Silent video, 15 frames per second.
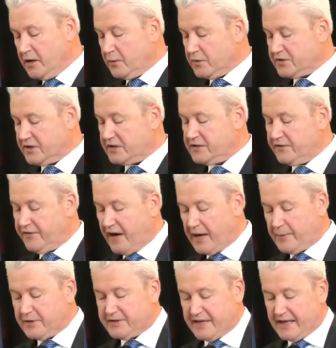With such a
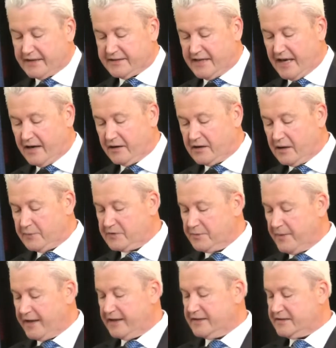vibrant downtown comes many